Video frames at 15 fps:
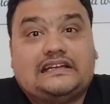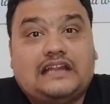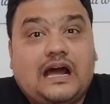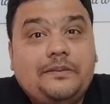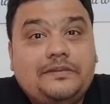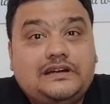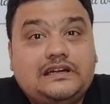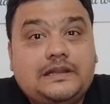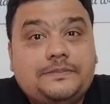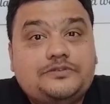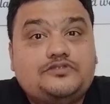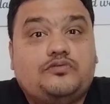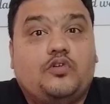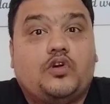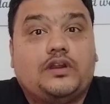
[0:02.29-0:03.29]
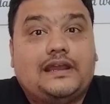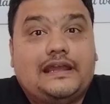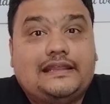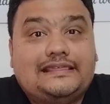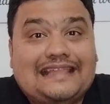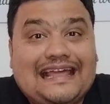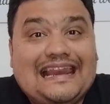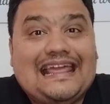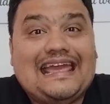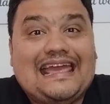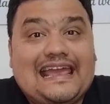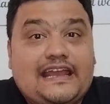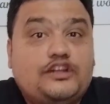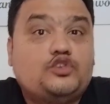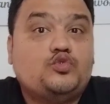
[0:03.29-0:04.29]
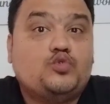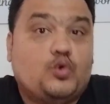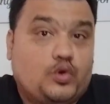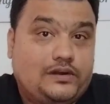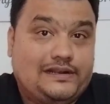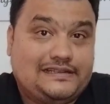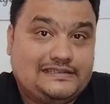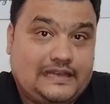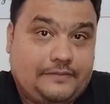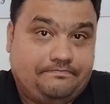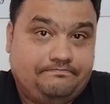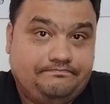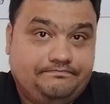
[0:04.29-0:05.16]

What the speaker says: grammar tips for DELE A2 oral exam.